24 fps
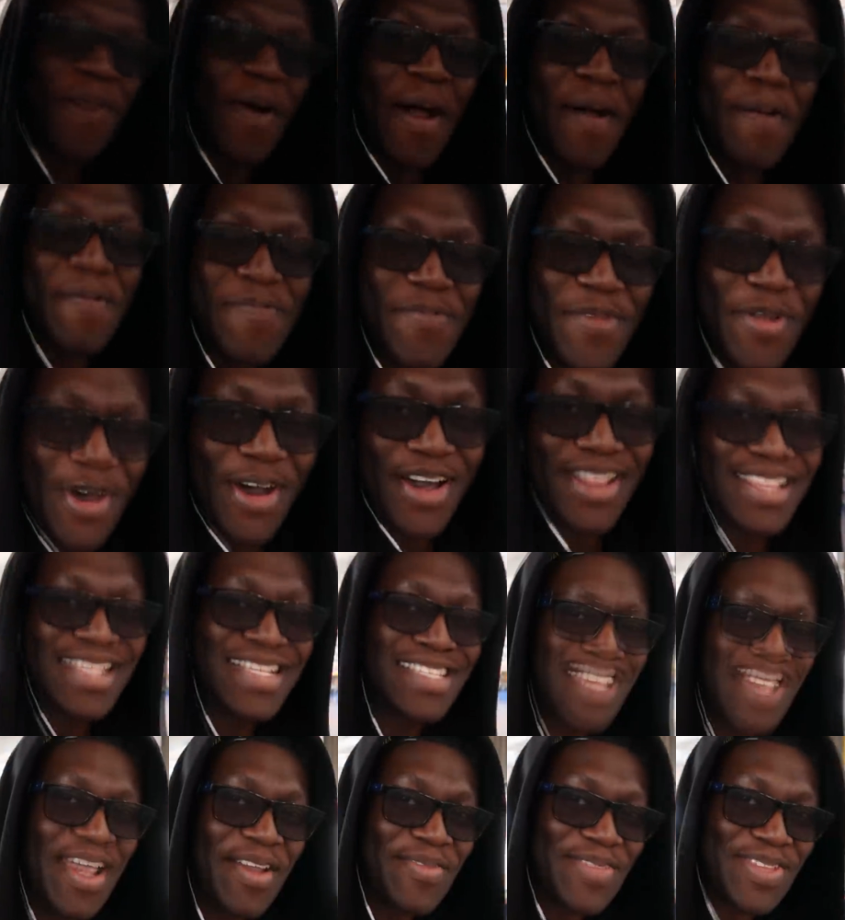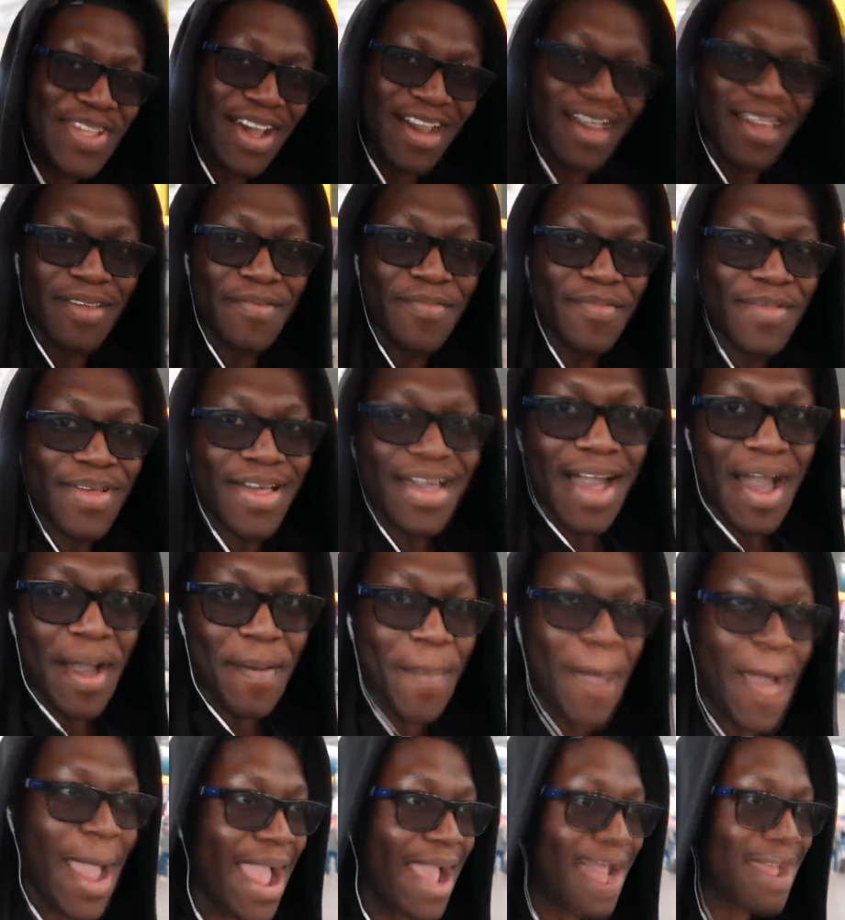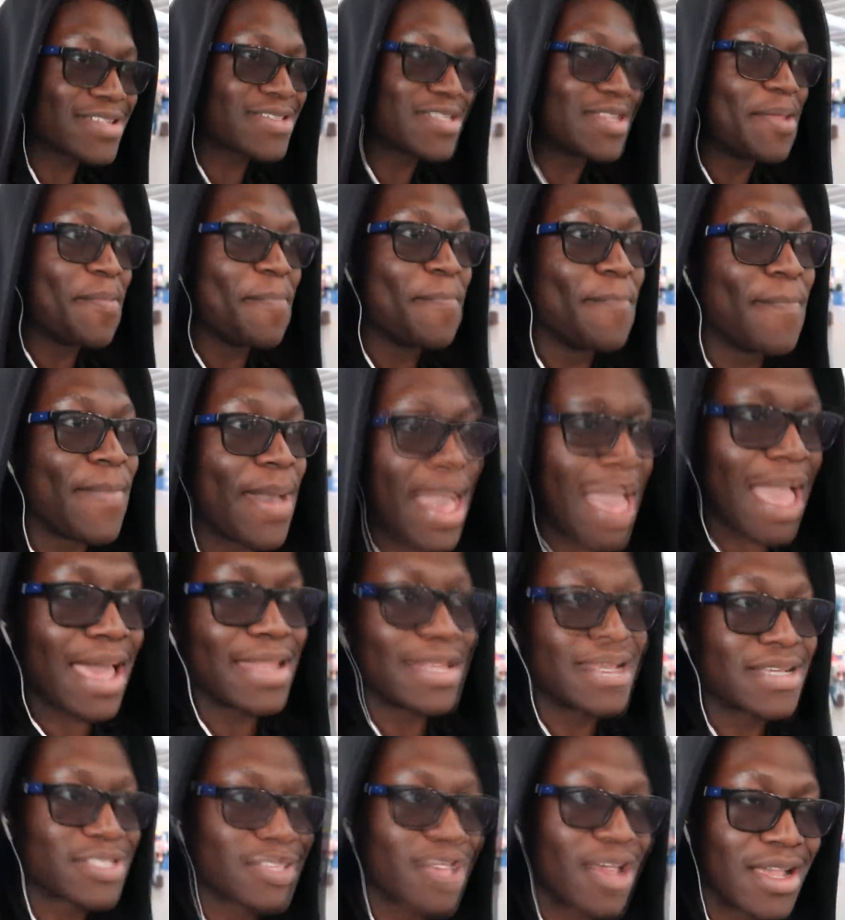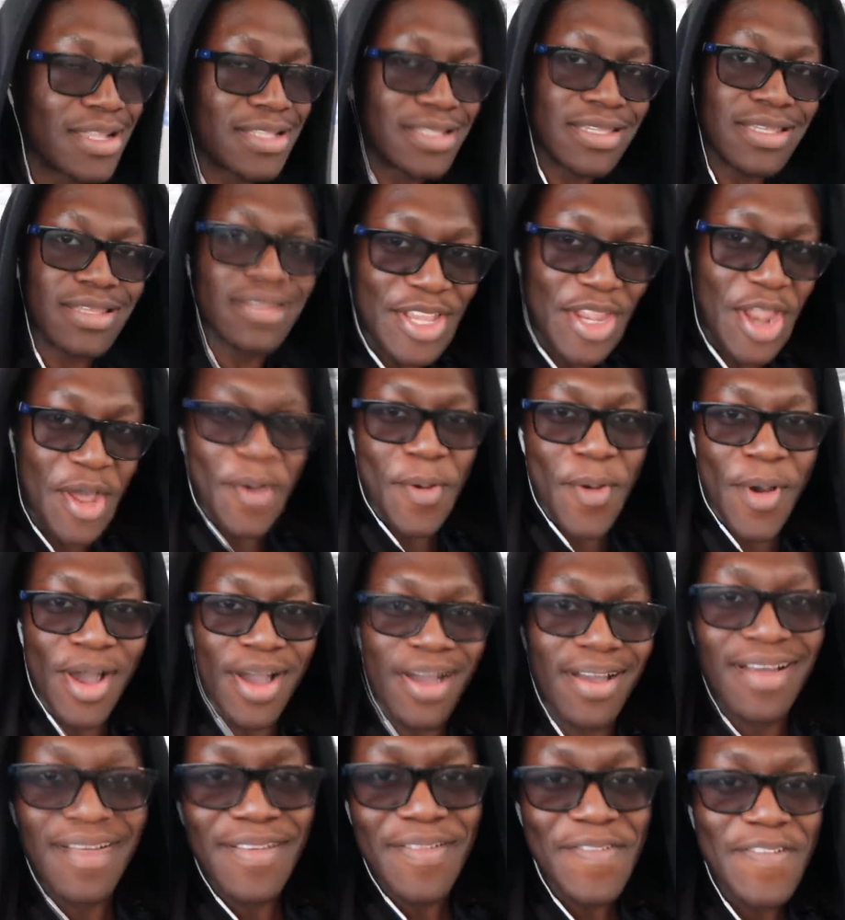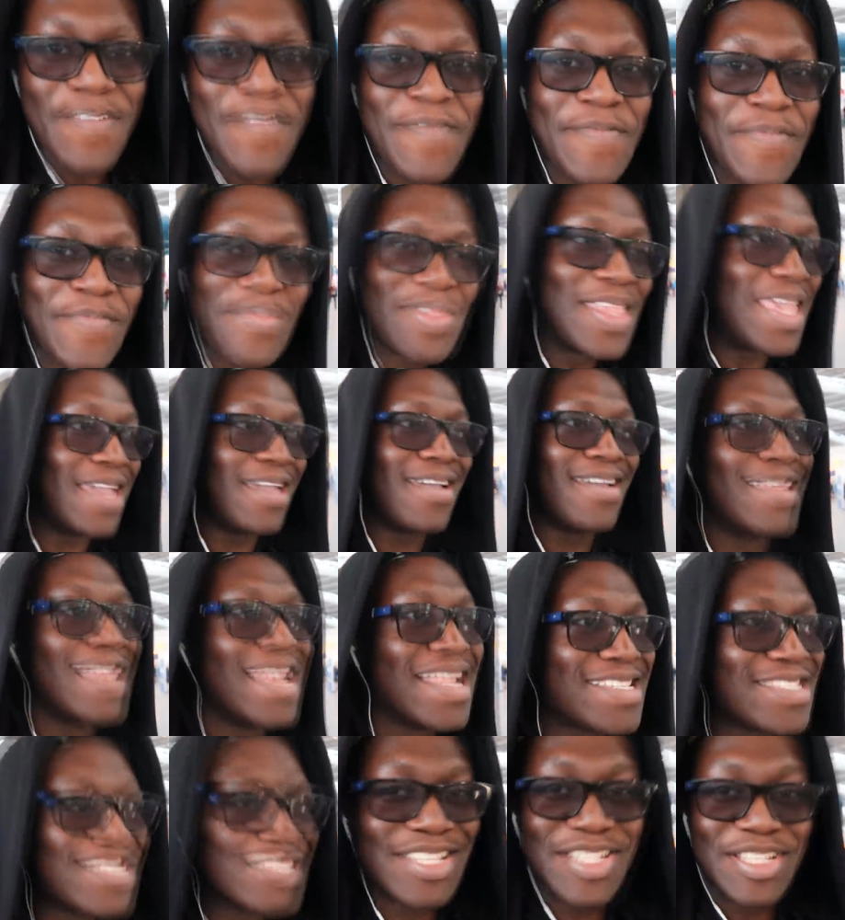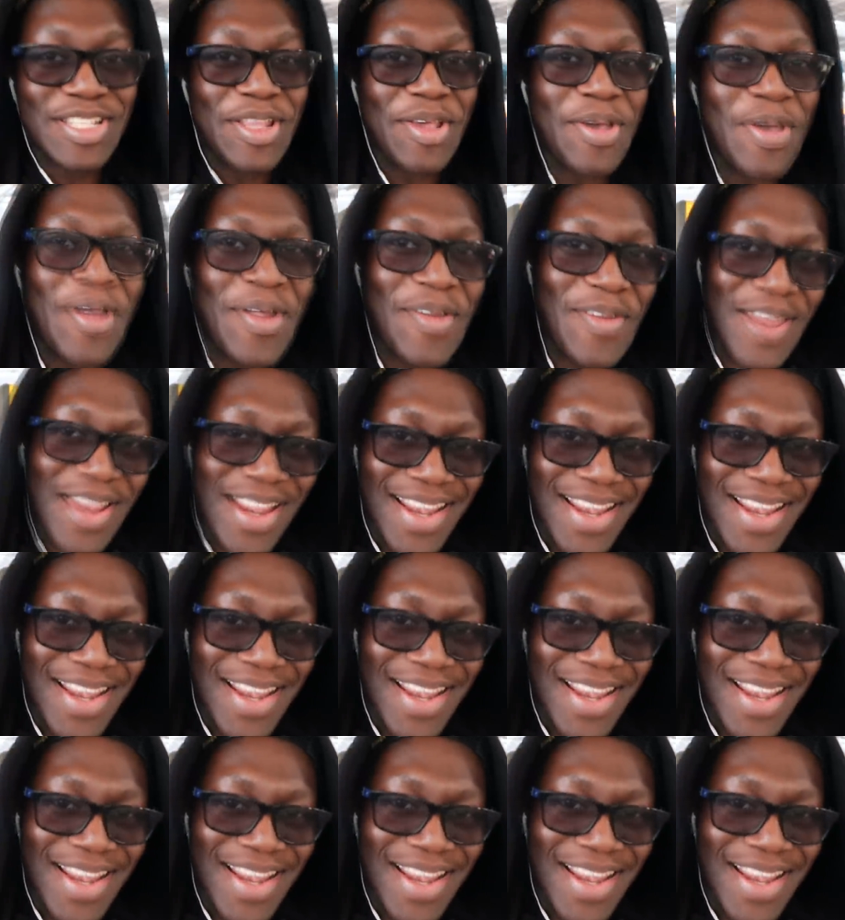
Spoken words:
but I'm not at the same time. I'm actually mad excited. Do you know what? Yeah, let's just do it,